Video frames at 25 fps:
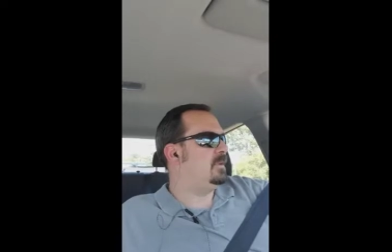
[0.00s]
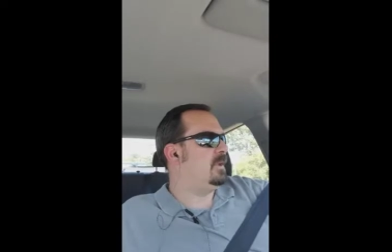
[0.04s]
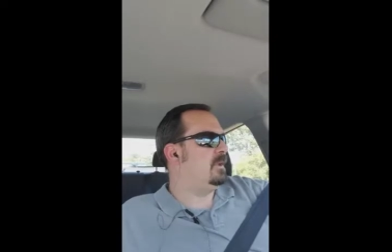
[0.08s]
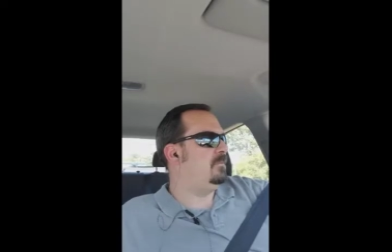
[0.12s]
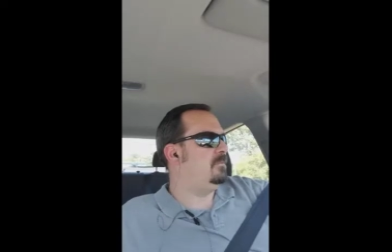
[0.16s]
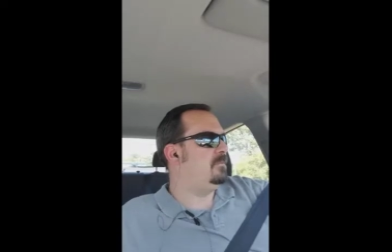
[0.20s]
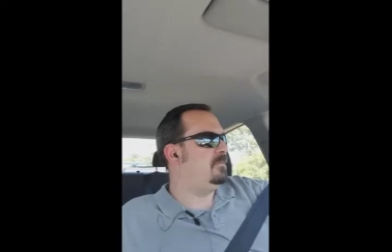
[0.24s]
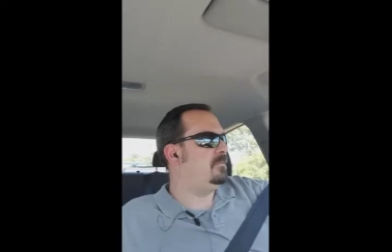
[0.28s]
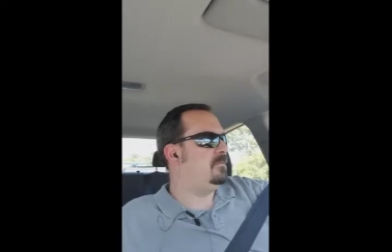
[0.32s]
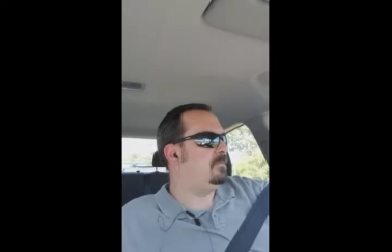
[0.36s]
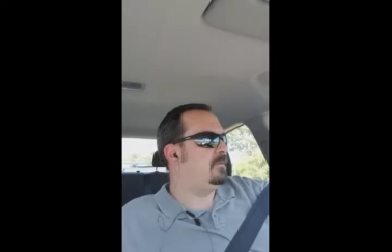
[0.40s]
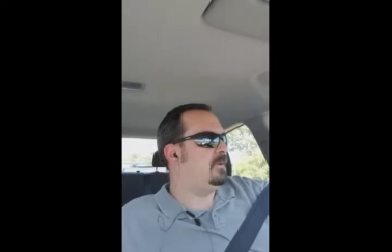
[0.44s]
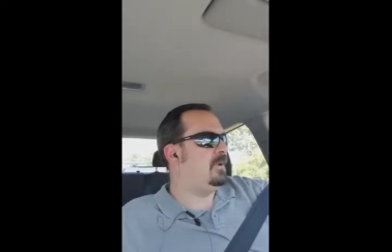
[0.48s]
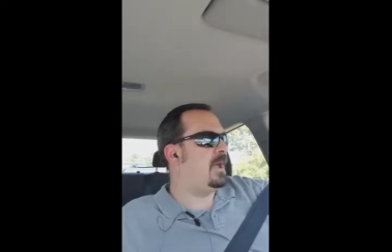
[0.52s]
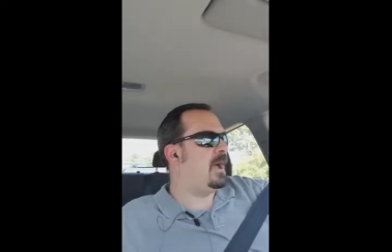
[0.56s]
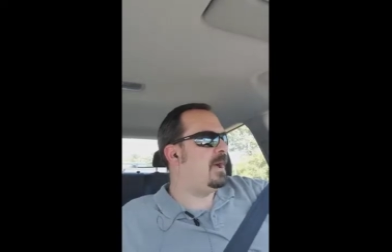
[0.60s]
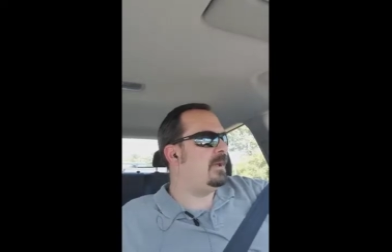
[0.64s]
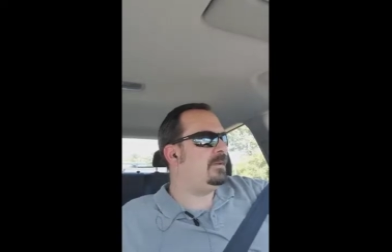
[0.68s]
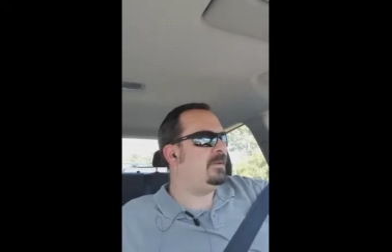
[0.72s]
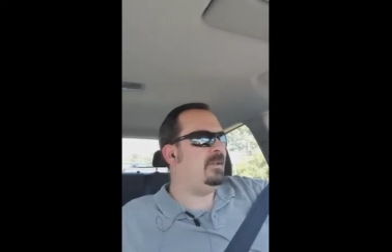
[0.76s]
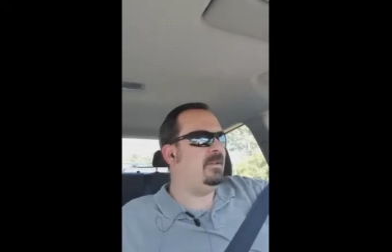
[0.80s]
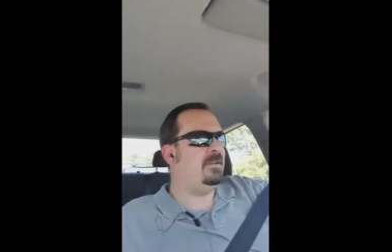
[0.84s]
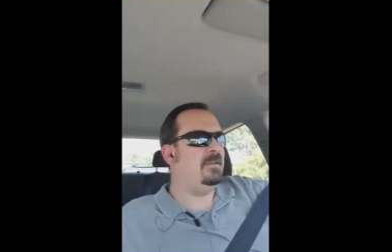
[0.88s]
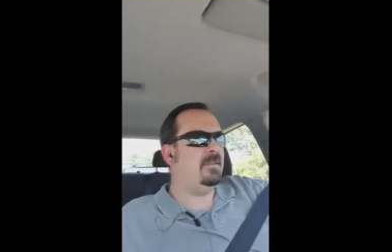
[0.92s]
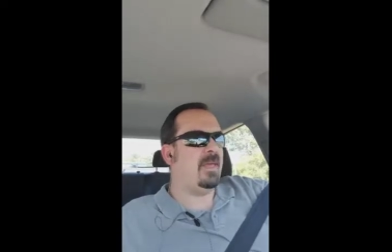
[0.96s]
I've
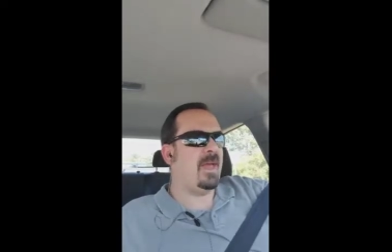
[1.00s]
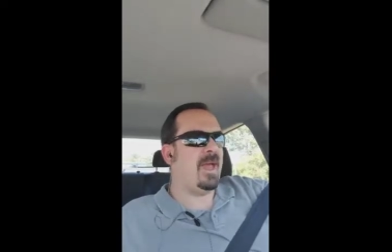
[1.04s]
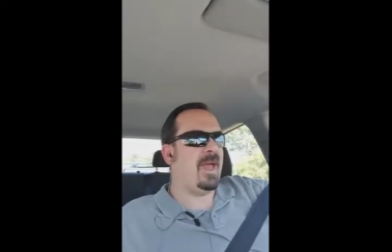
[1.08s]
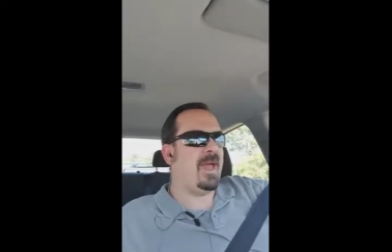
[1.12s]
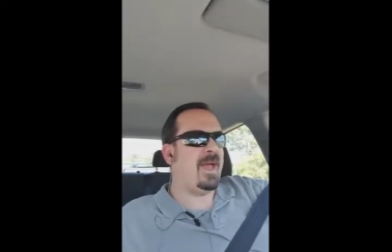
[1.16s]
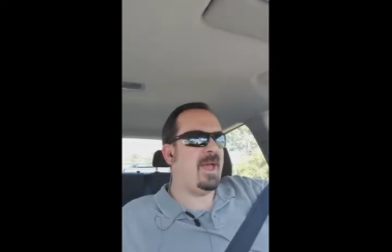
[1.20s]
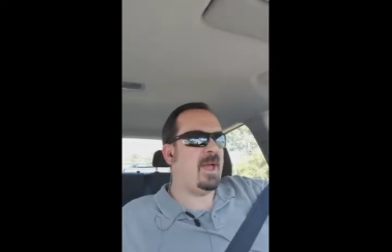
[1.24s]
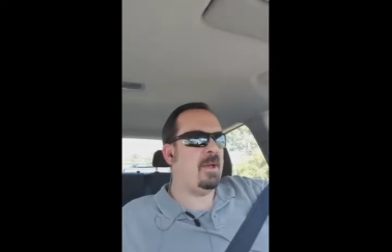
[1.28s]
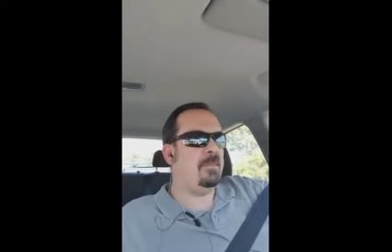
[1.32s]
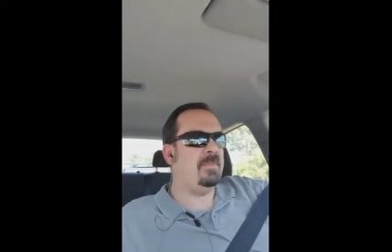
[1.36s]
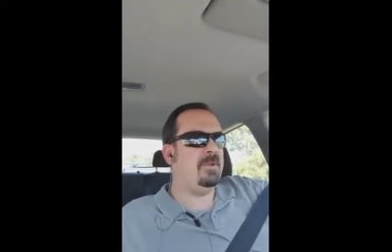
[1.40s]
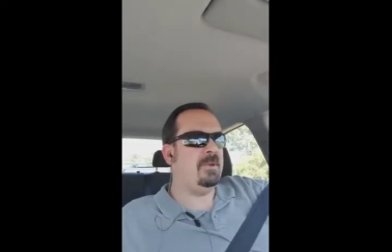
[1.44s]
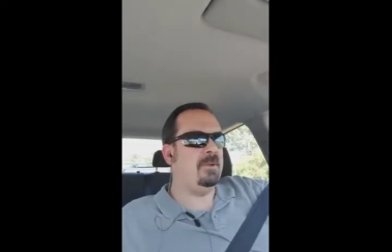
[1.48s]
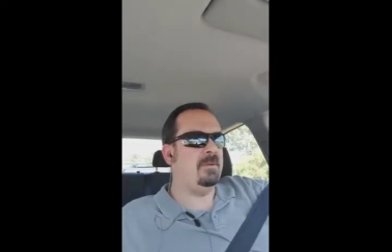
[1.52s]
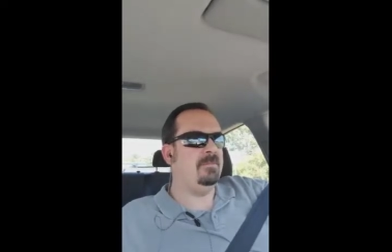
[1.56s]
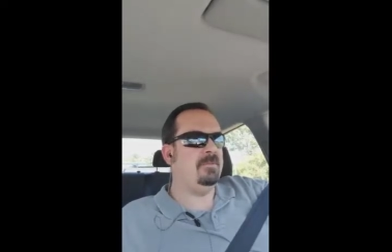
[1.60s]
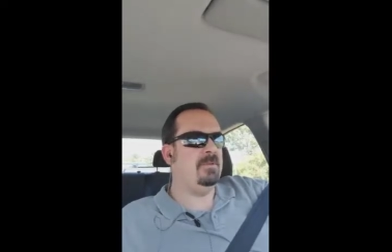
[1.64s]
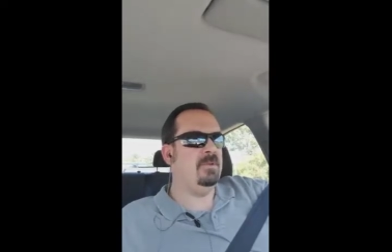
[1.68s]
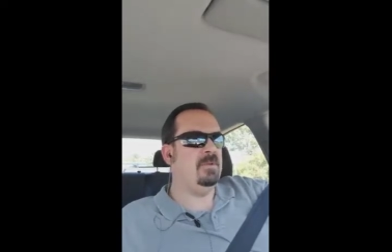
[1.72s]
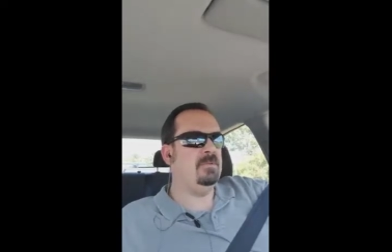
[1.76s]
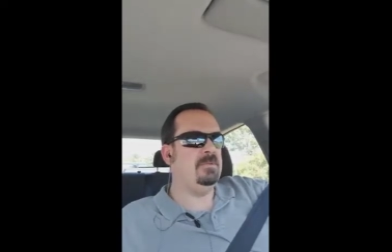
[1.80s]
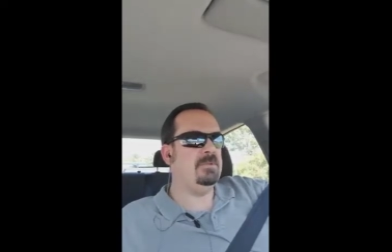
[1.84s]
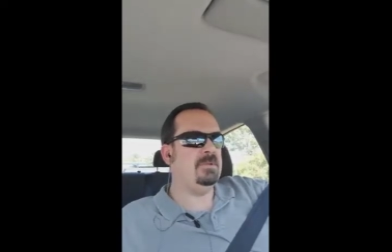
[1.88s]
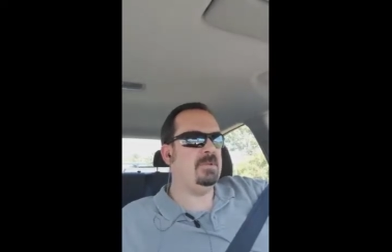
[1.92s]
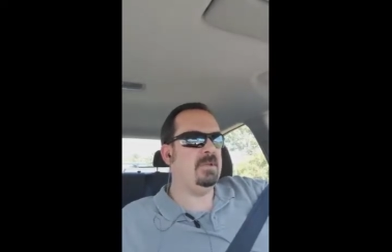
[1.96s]
gotten into the habit of
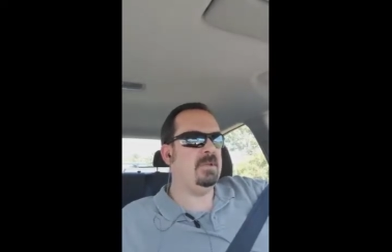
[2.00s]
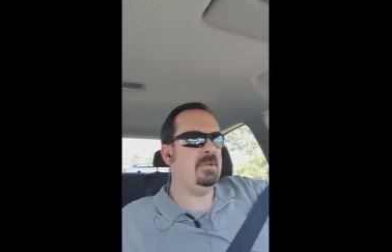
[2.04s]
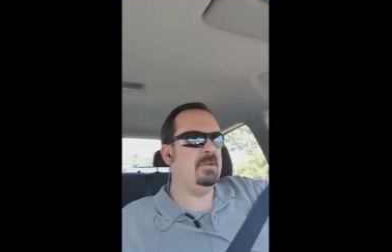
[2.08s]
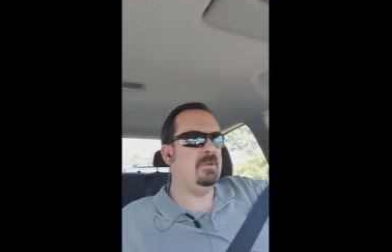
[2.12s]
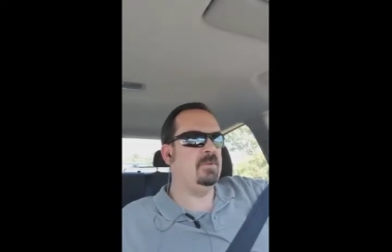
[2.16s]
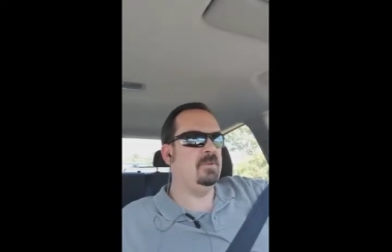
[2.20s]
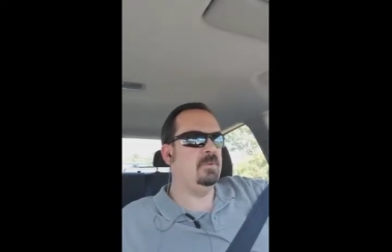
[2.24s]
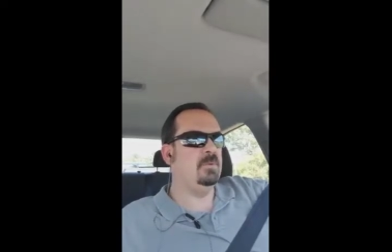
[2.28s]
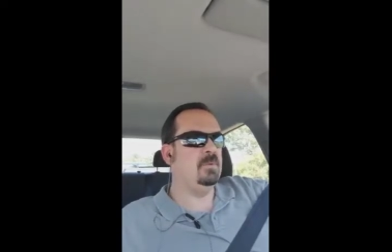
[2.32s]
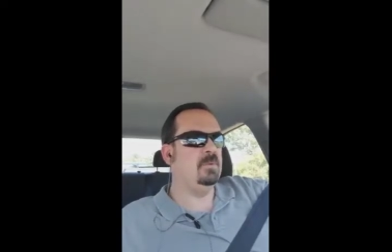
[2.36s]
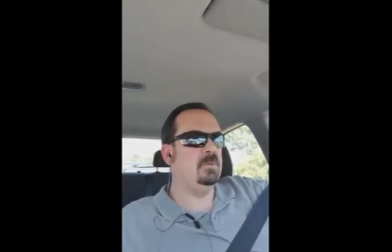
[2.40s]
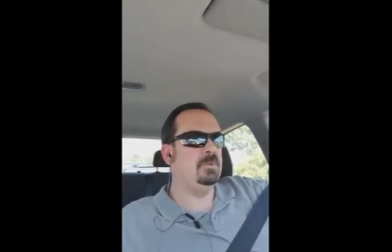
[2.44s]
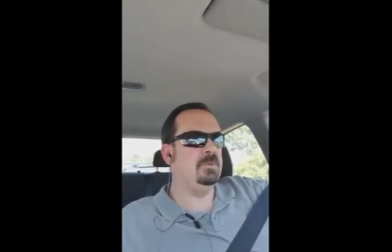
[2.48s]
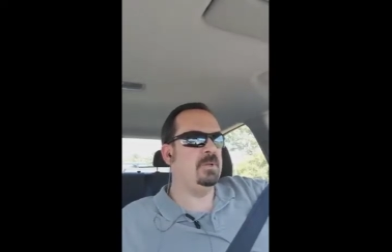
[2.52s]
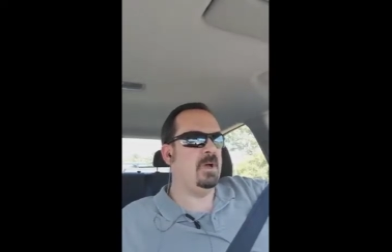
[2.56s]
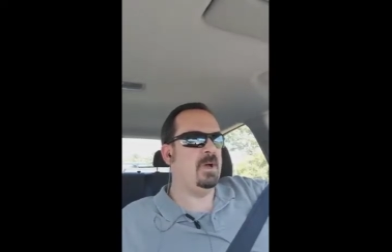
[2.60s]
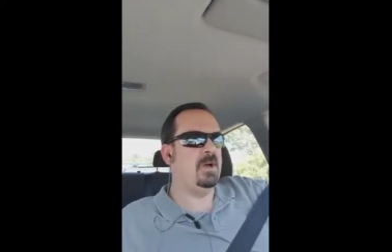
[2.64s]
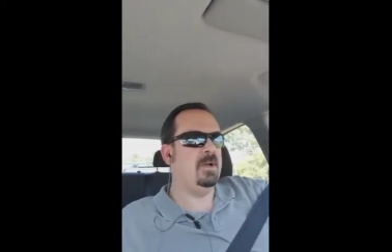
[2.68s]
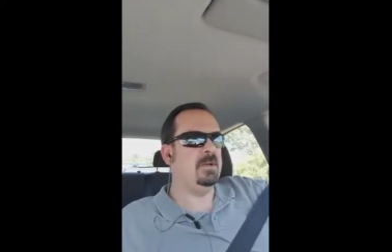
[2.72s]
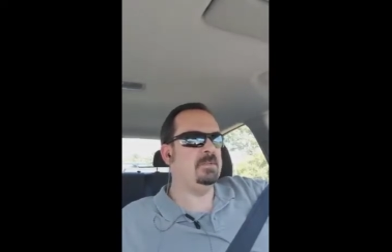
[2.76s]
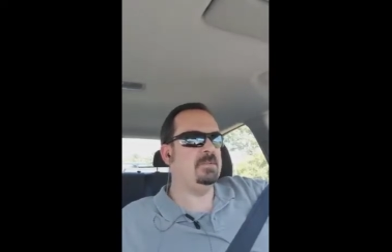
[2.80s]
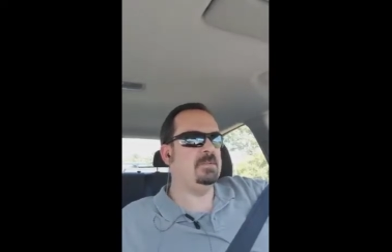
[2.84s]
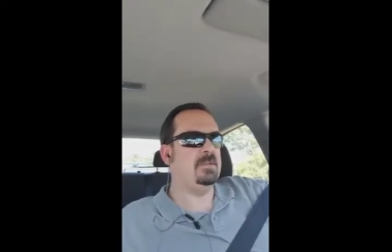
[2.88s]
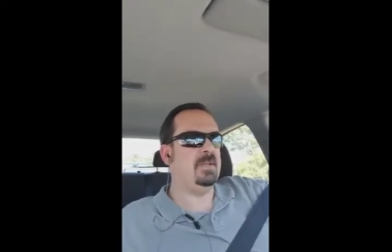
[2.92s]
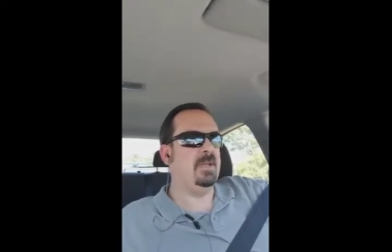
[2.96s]
using Google
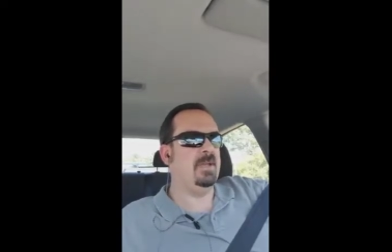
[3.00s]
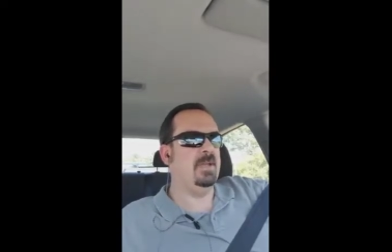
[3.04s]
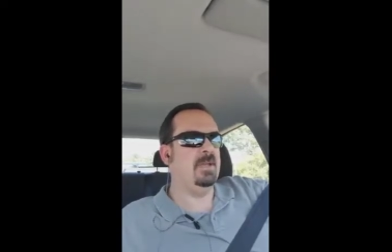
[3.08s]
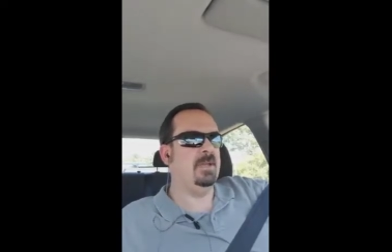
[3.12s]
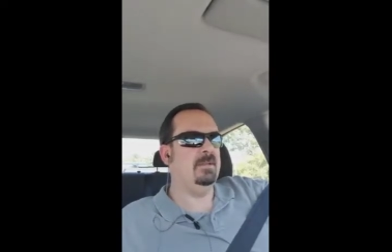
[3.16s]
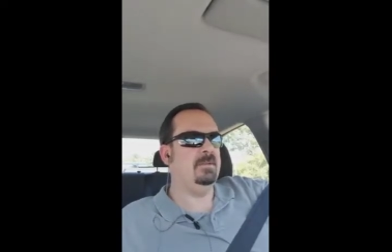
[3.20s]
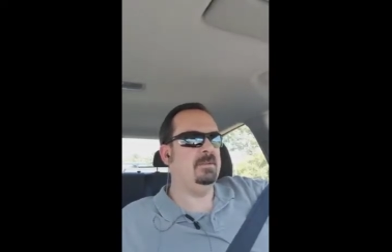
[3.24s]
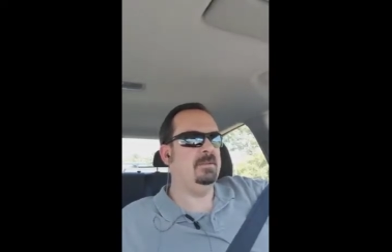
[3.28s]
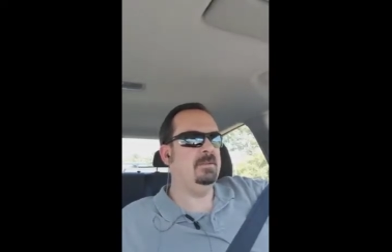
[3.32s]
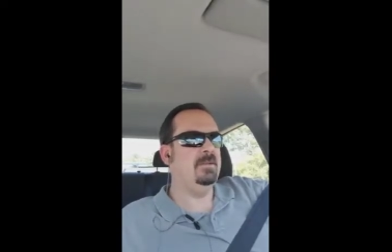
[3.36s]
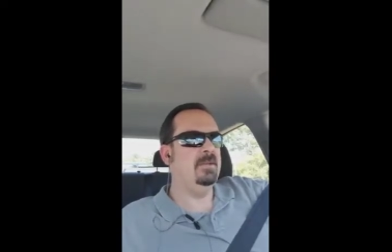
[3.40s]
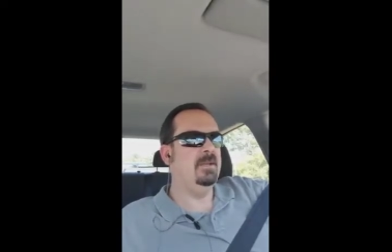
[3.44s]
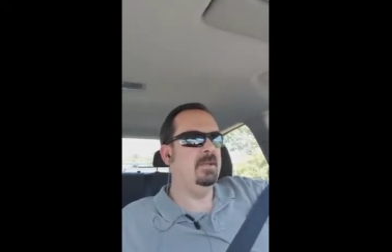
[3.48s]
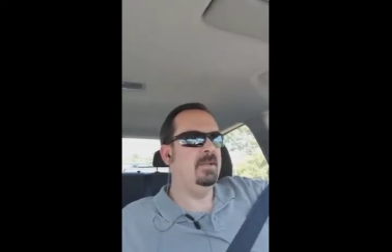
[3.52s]
Docs and